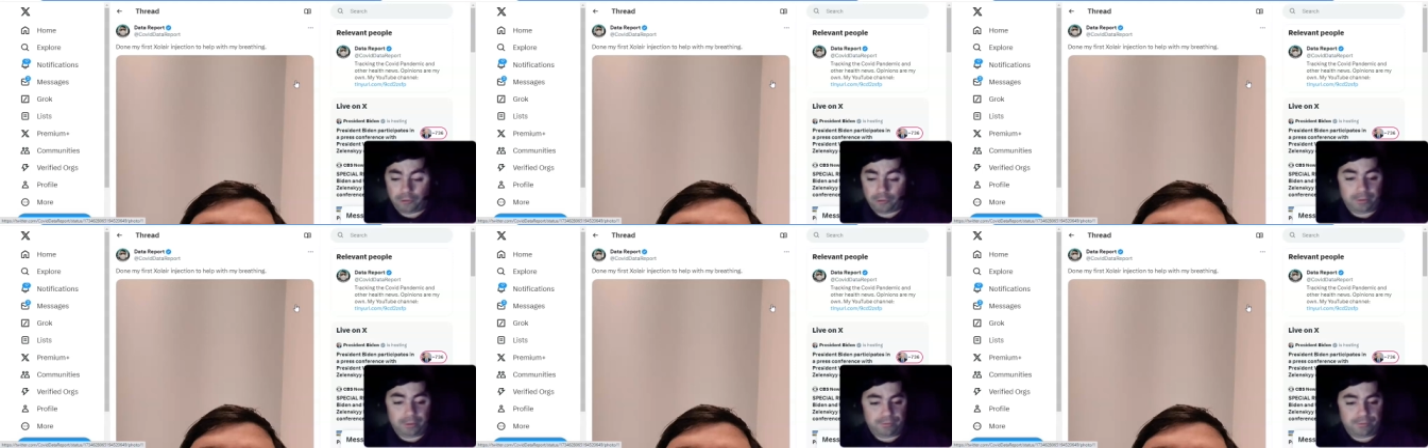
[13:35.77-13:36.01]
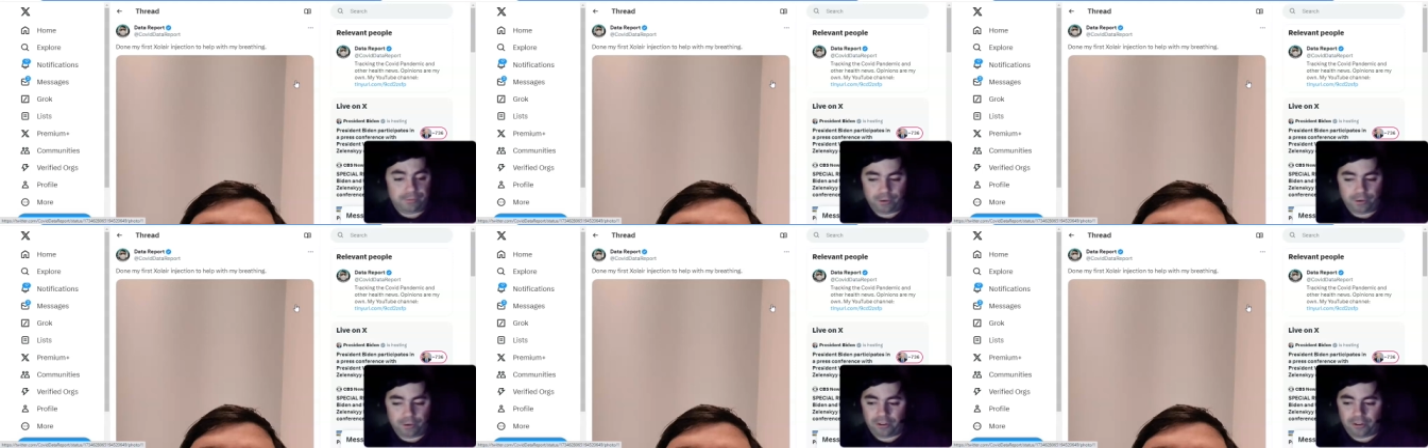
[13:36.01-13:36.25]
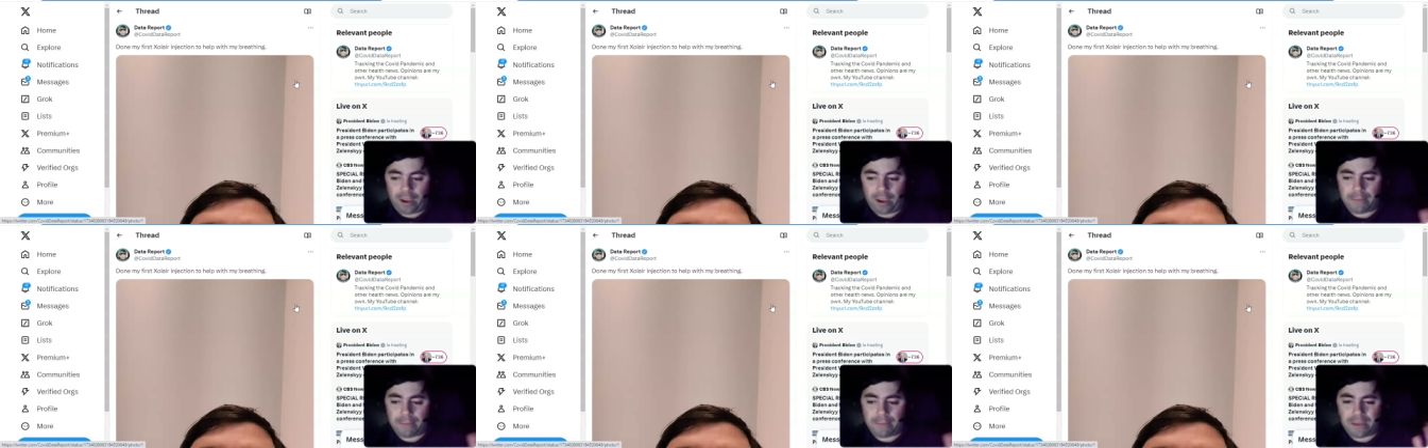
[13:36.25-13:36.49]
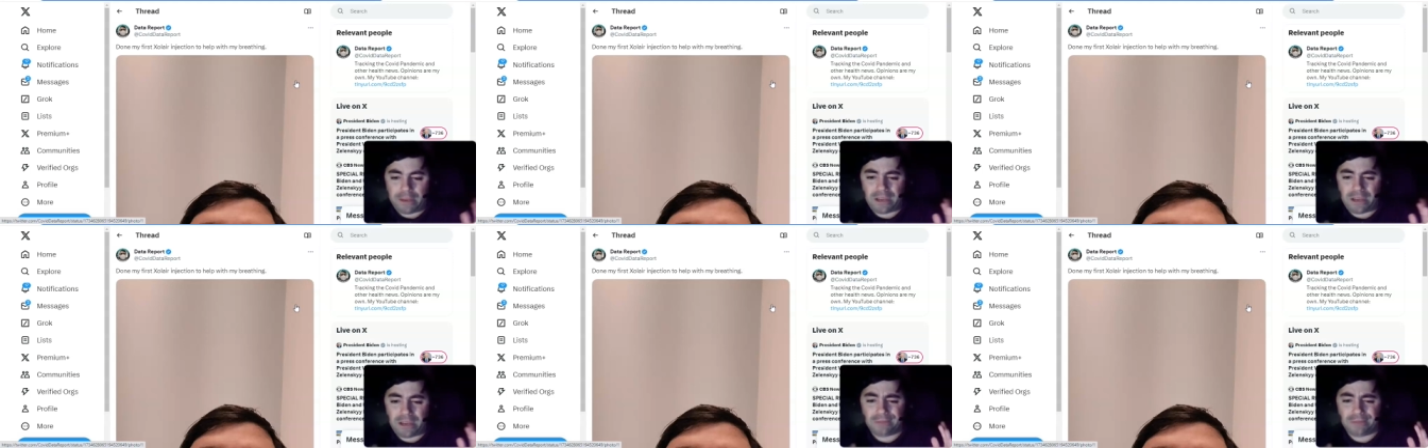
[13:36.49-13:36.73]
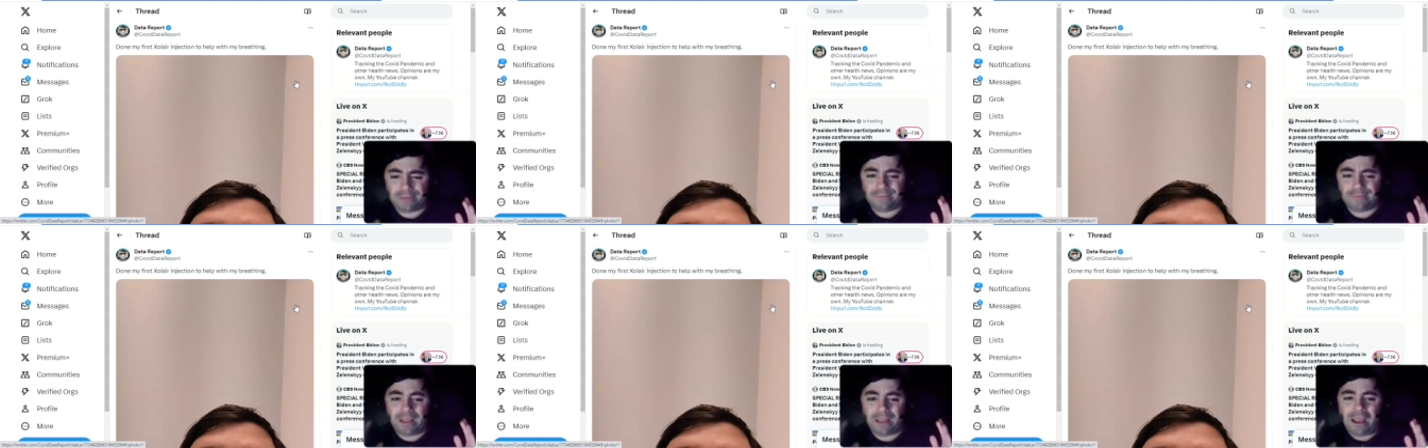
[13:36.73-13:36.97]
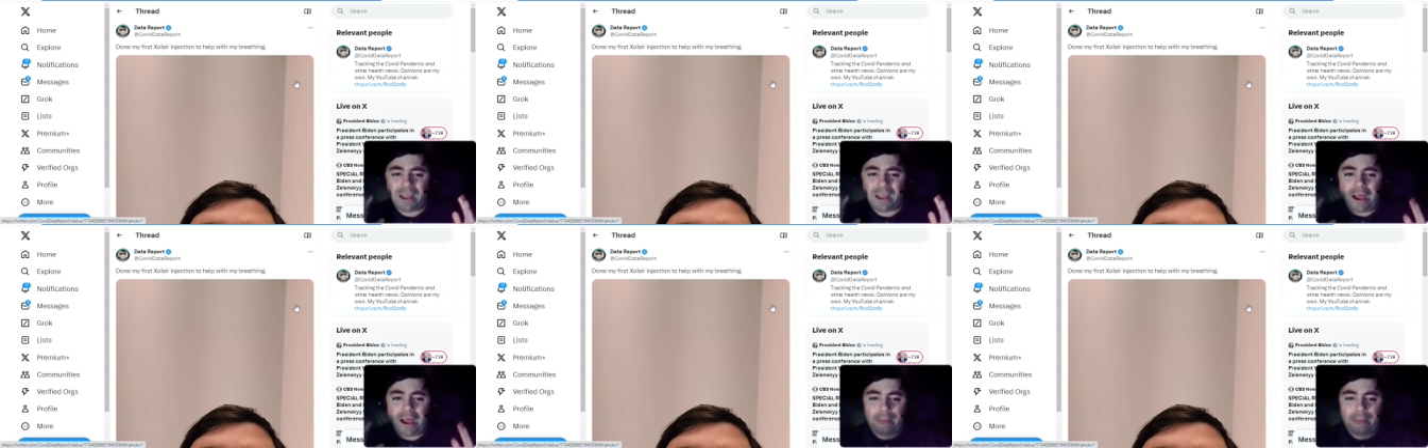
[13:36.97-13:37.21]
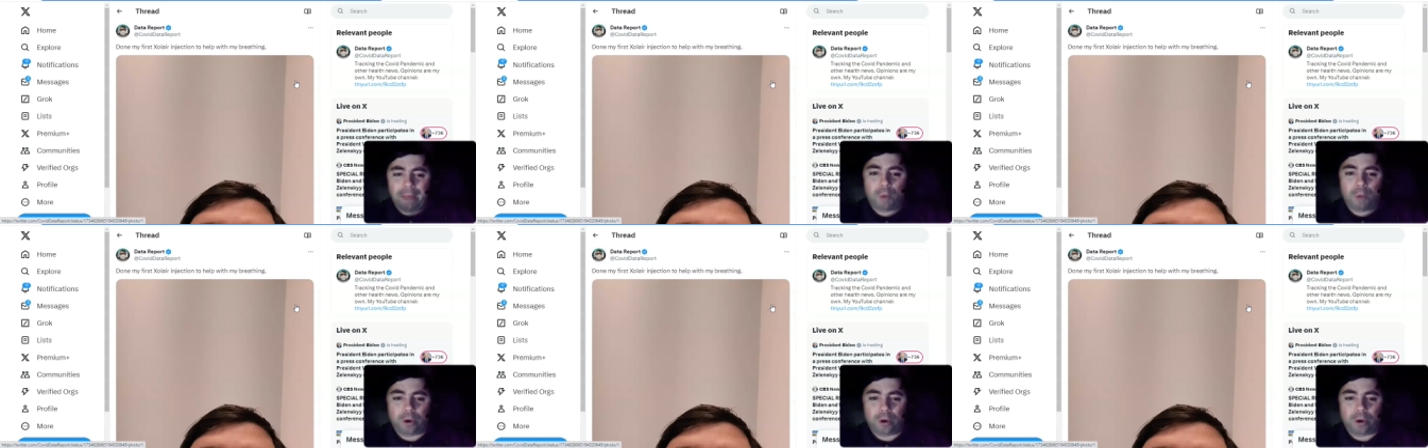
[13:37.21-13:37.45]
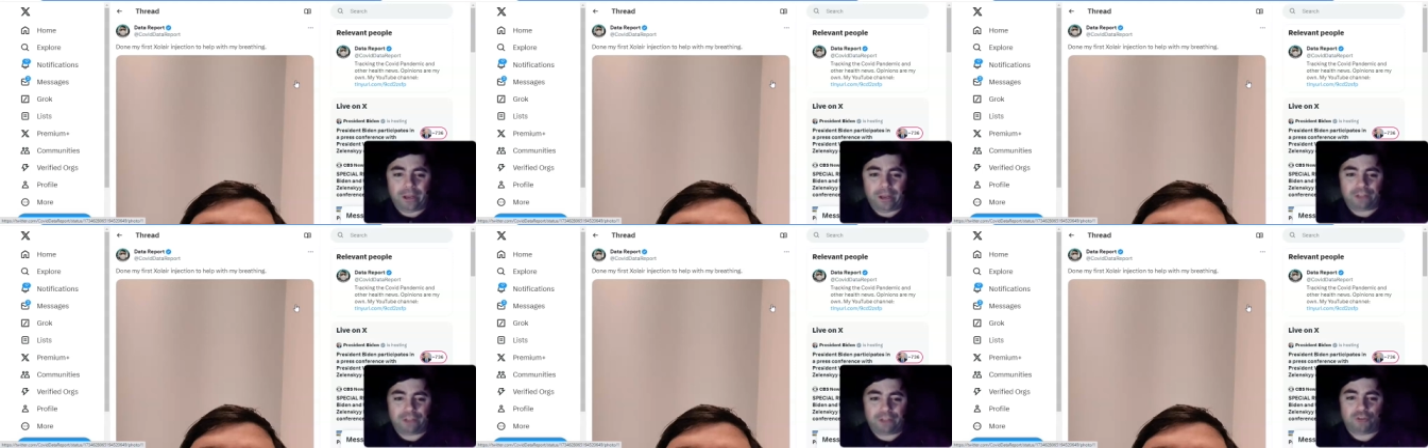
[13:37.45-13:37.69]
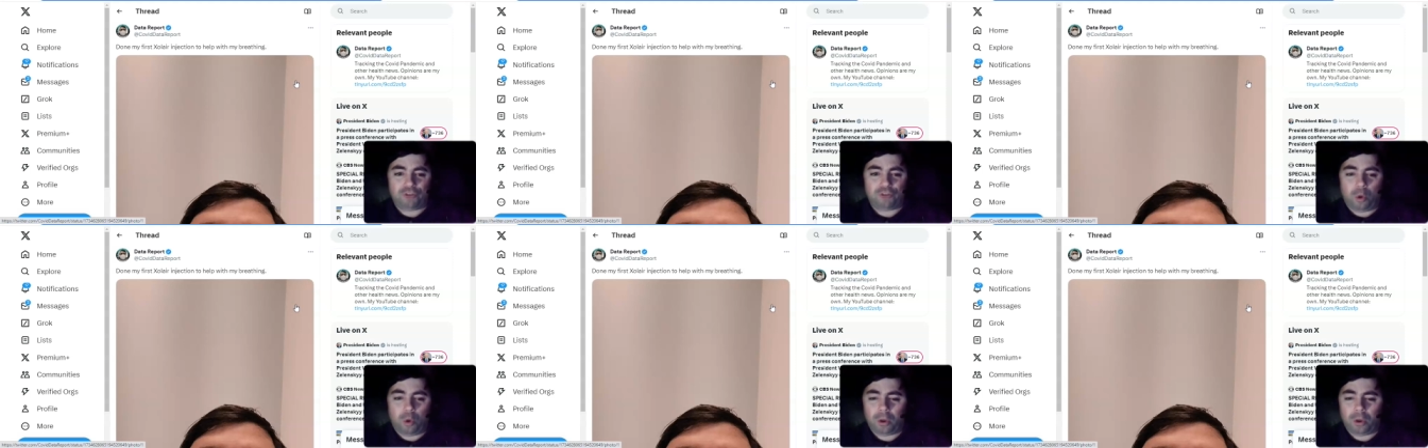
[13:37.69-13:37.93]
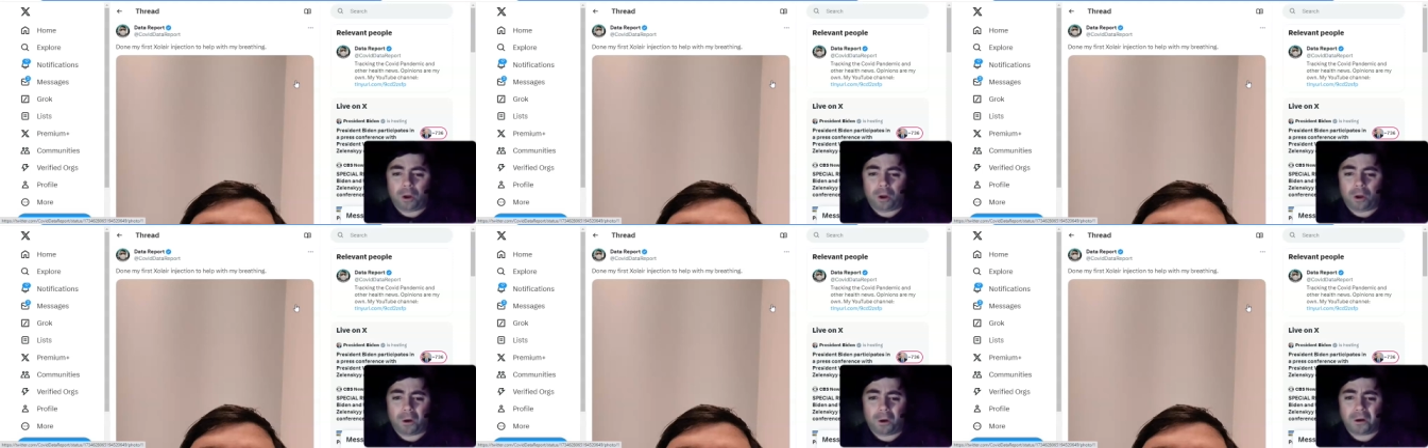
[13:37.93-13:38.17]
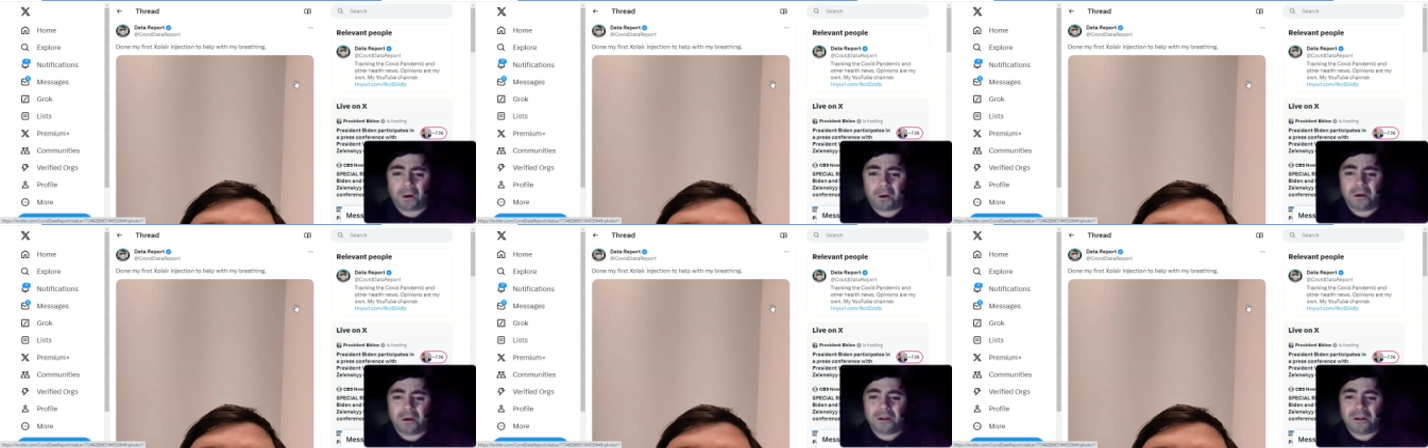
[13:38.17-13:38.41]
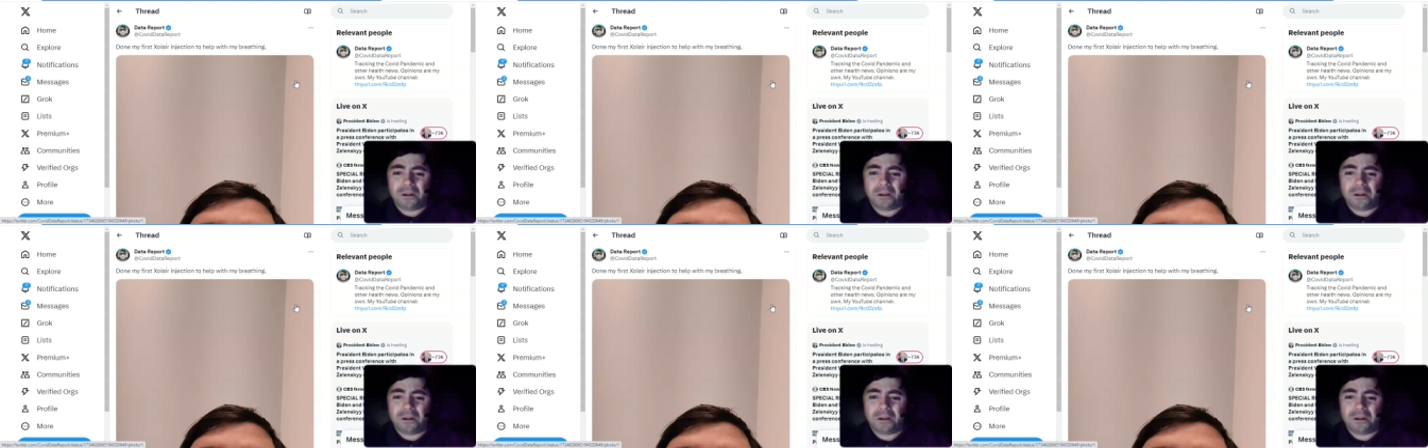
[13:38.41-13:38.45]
But for the time being, I'm on Xolair.